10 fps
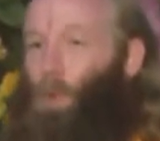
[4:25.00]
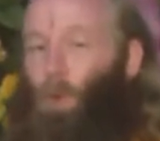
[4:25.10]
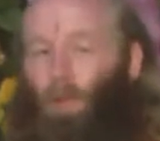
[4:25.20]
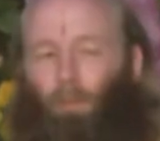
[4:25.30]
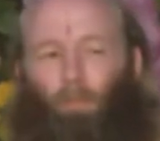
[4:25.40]

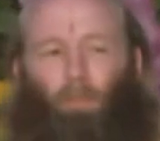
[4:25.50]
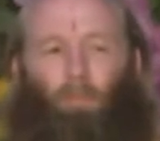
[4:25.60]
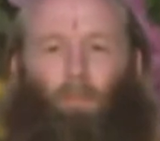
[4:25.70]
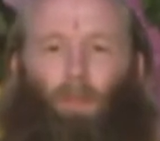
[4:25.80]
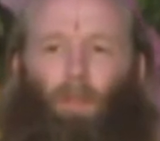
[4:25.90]
boar.
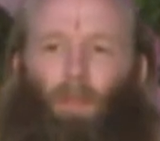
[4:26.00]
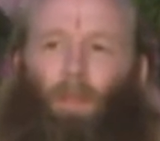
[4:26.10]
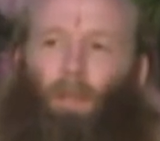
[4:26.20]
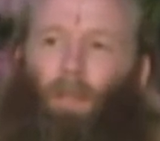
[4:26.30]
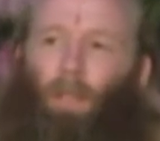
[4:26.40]

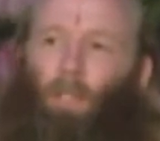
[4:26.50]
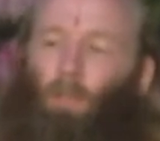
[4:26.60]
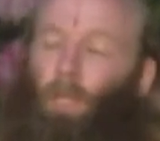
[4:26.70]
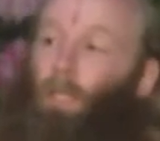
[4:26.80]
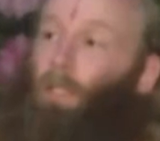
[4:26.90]

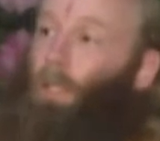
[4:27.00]
So he had